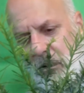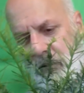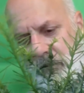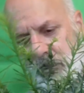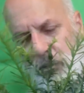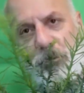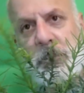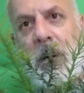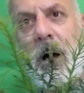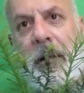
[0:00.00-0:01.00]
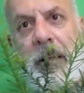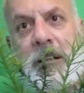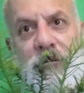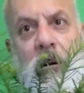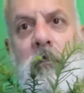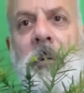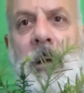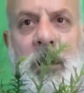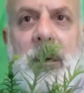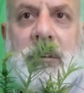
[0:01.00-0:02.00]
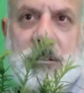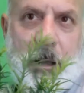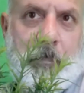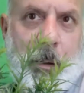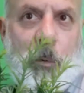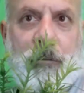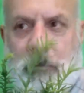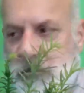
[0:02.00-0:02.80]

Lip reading: of spruce pine that's from some that were